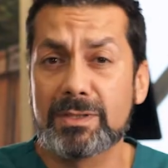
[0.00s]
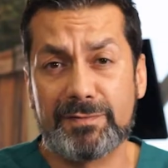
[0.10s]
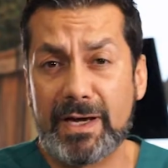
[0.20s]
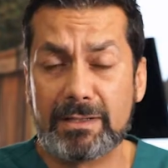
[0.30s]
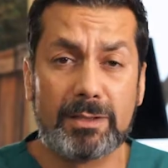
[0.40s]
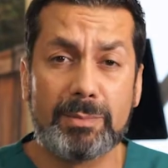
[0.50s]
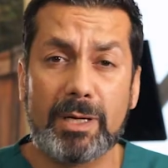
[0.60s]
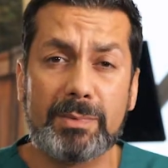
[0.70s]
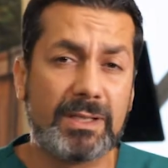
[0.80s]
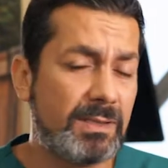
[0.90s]
final
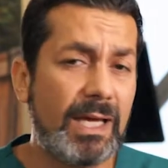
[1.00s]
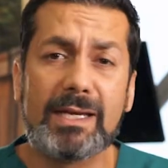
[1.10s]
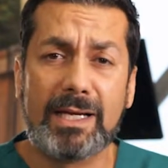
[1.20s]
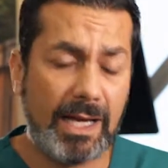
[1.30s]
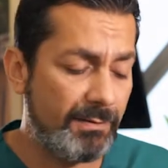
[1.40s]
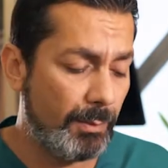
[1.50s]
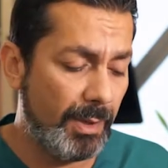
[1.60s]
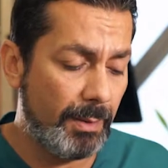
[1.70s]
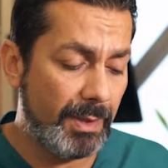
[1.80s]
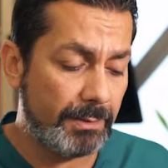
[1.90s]
abutments, any kind of
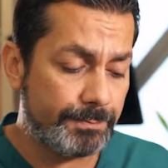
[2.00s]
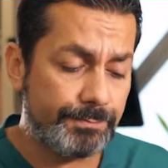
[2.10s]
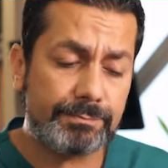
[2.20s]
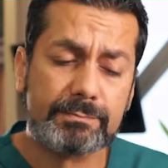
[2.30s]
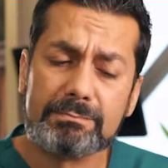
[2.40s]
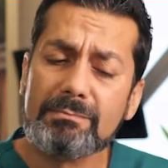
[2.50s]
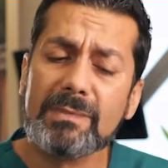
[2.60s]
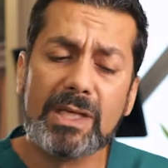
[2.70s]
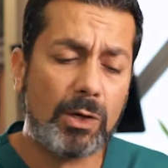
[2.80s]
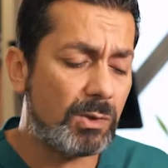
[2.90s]
abutment.
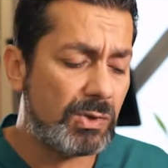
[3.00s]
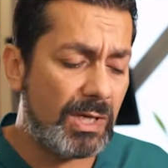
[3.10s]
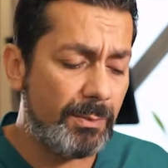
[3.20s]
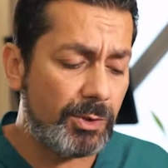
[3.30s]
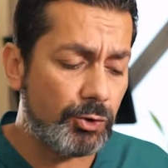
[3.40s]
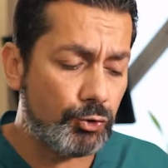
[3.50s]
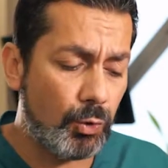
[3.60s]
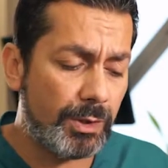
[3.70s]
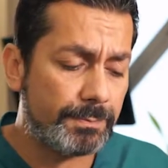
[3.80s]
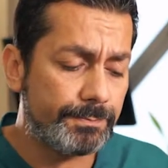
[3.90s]
They also come in a
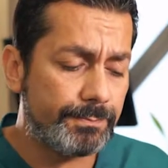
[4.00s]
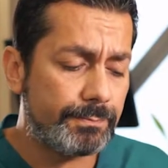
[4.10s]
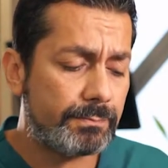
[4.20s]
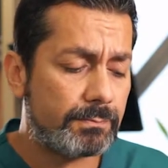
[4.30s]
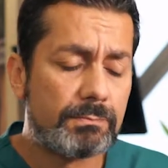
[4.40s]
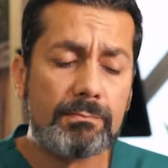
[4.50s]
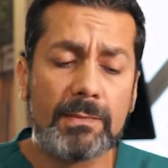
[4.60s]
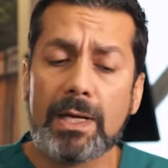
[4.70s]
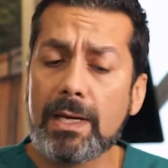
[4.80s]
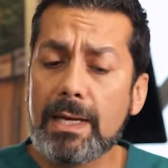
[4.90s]
short
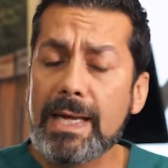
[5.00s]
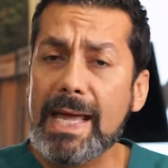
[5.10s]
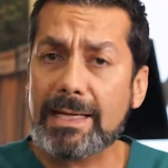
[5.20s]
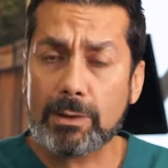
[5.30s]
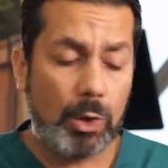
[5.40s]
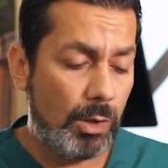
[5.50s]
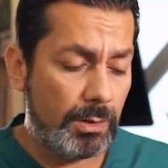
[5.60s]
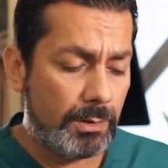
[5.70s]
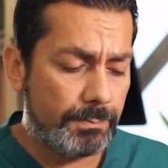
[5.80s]
and a long.